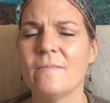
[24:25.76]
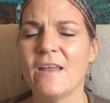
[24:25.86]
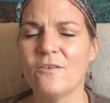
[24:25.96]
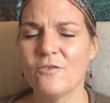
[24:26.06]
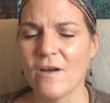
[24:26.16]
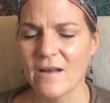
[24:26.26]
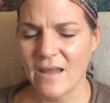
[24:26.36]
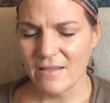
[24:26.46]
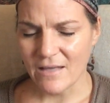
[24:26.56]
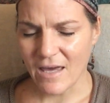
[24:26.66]
Metatron
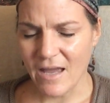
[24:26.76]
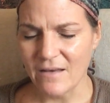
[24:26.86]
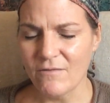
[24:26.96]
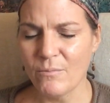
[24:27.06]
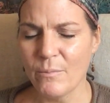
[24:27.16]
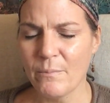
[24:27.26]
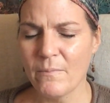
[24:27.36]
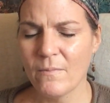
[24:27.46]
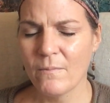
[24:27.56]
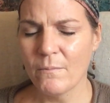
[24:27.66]
has a kind of
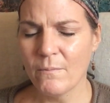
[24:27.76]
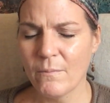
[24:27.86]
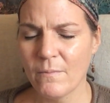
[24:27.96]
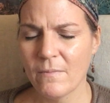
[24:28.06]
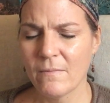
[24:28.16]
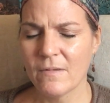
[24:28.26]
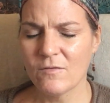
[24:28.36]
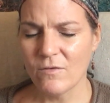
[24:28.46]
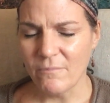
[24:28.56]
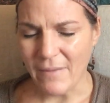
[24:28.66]

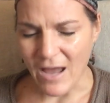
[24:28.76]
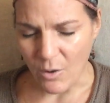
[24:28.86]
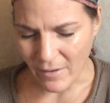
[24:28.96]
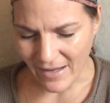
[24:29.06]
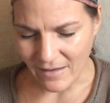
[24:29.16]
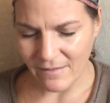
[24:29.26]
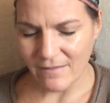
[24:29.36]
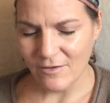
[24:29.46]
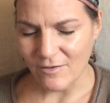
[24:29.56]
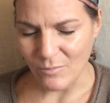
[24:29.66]
sort of bowing
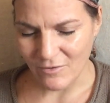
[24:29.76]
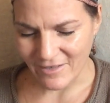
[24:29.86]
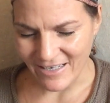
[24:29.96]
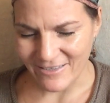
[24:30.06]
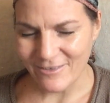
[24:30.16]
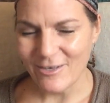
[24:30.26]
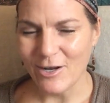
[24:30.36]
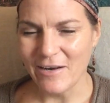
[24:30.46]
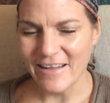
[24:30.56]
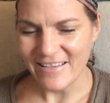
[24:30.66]
to the protector and
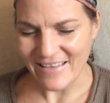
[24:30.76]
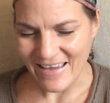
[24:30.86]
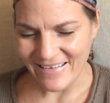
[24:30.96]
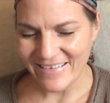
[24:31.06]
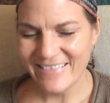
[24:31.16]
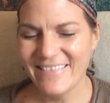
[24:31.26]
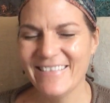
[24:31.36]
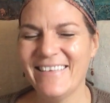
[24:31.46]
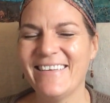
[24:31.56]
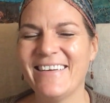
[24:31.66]
nodding his head.
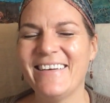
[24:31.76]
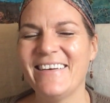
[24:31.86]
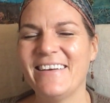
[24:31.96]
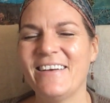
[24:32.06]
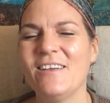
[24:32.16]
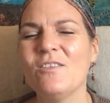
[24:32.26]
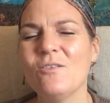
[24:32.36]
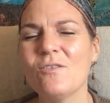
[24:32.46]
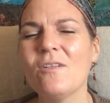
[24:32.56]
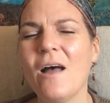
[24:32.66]
So
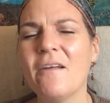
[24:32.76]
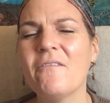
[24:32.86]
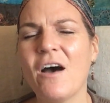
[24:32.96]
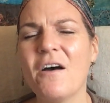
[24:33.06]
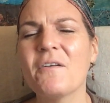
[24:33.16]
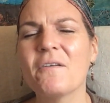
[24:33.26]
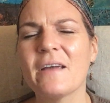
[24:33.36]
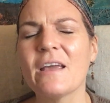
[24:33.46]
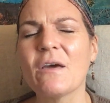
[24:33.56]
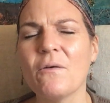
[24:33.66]
there's a lot of
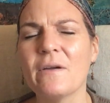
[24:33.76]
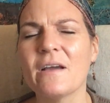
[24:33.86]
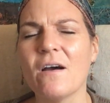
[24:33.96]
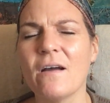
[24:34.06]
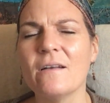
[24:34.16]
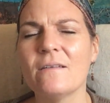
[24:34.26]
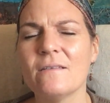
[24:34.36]
honoring going on.